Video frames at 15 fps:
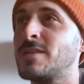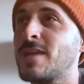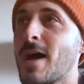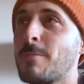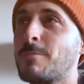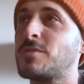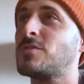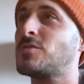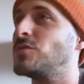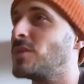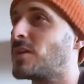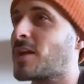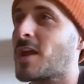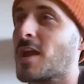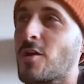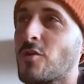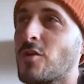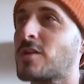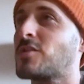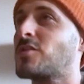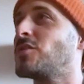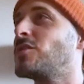depth to the
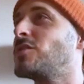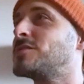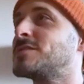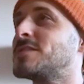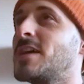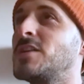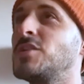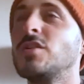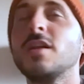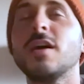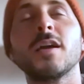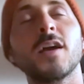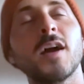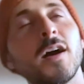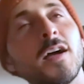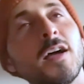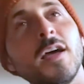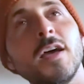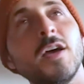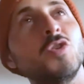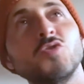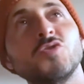characters. And you're like,
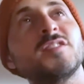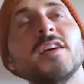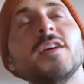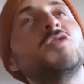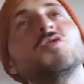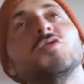you're saying